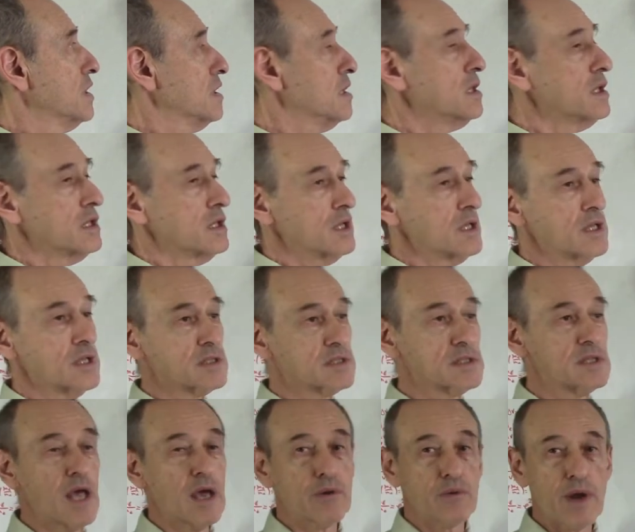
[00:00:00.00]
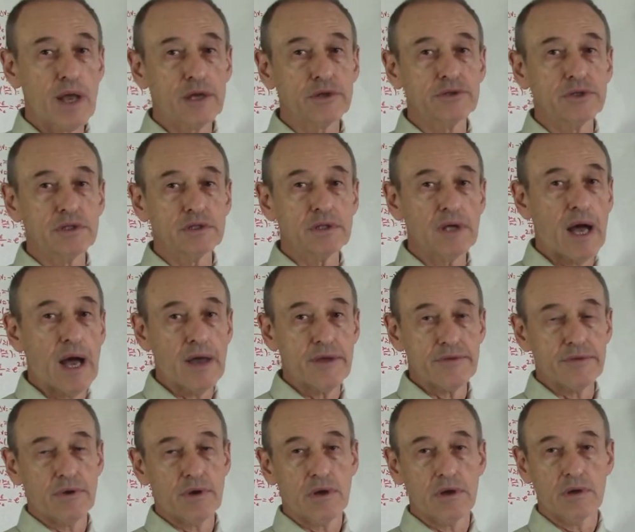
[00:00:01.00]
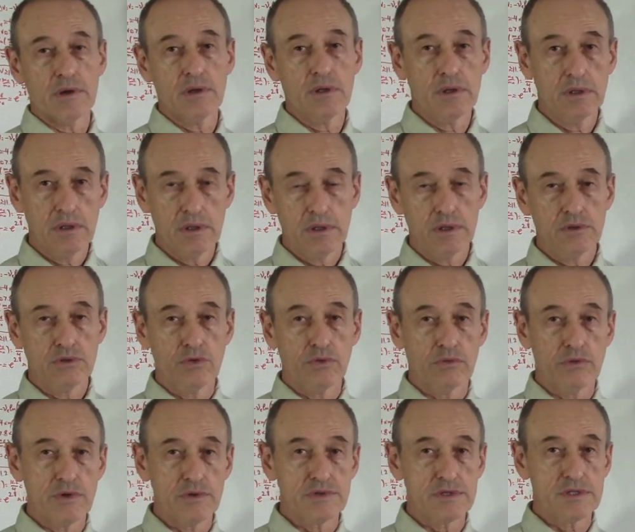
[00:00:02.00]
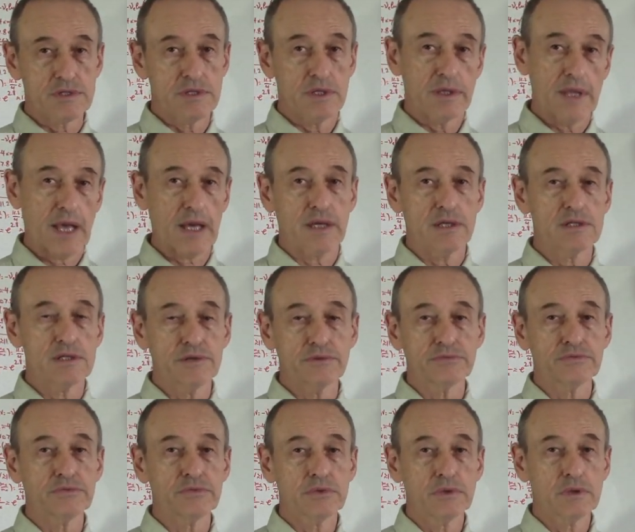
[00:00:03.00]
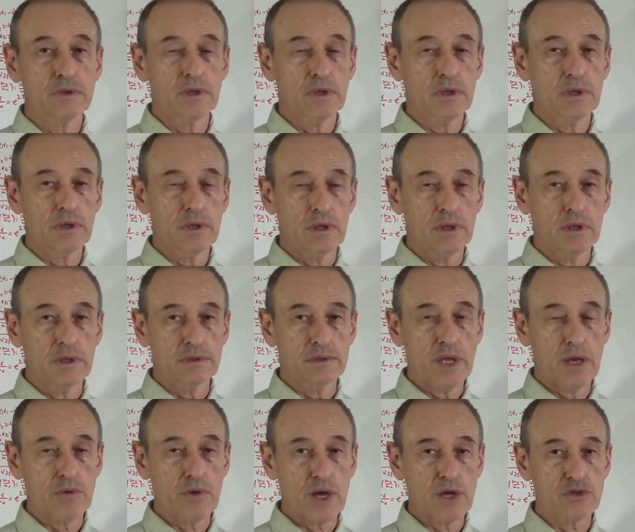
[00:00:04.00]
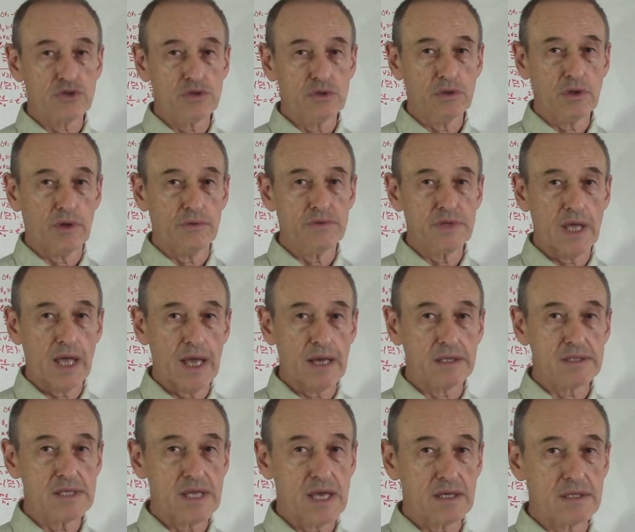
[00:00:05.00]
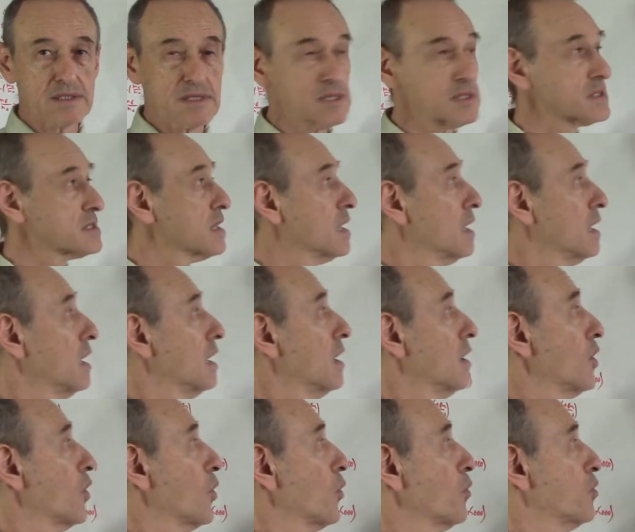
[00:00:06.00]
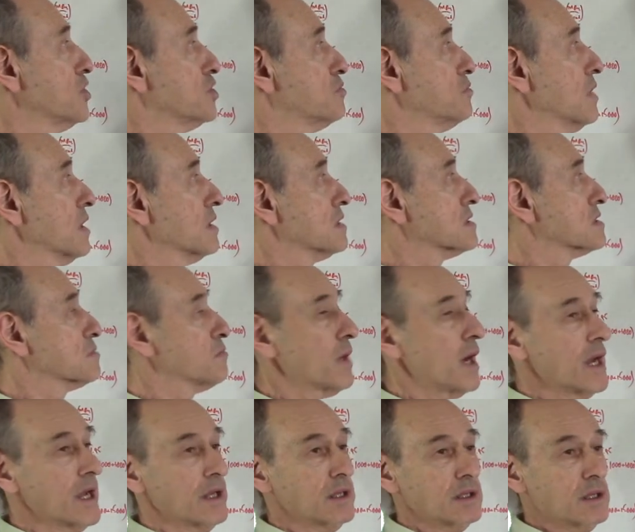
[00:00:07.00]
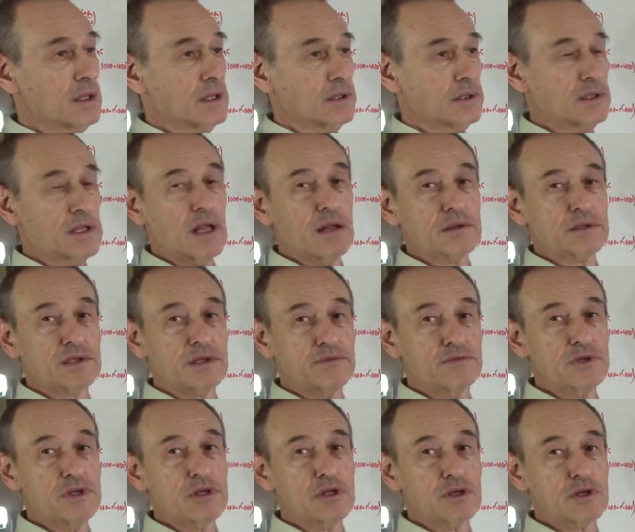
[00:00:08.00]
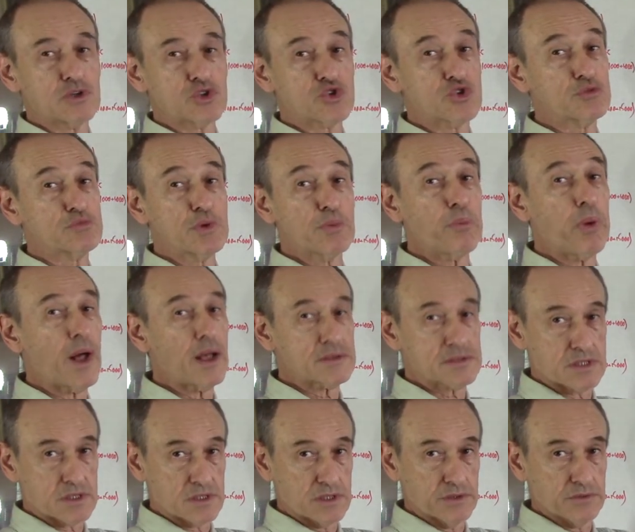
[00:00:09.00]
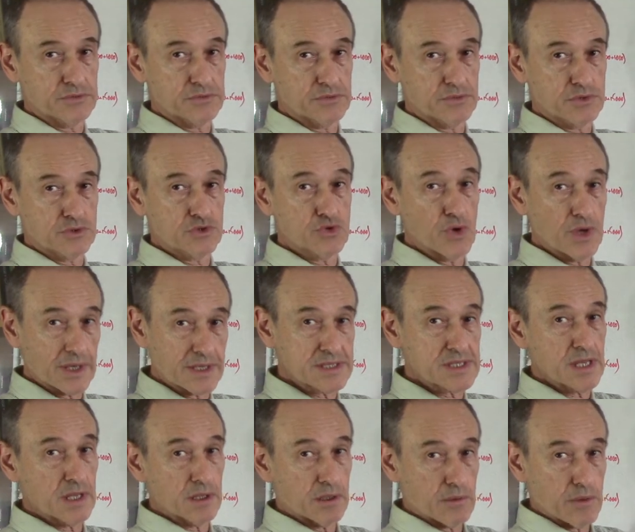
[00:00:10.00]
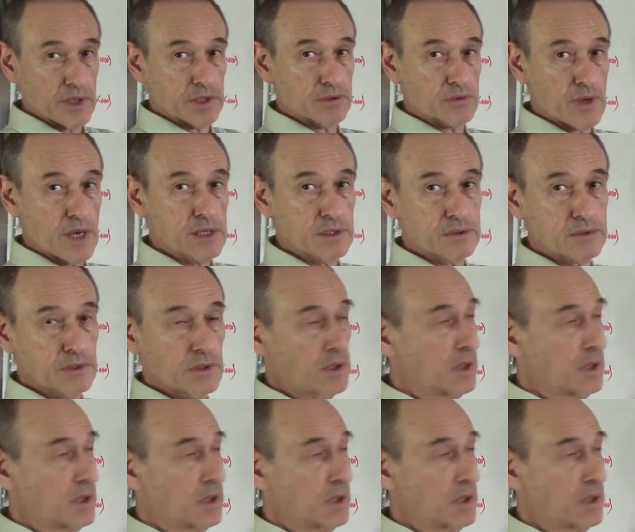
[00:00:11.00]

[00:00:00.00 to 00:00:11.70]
E is directed either towards the negative uh, direction of the x-axis, which means my delta V should be positive to accelerate, right?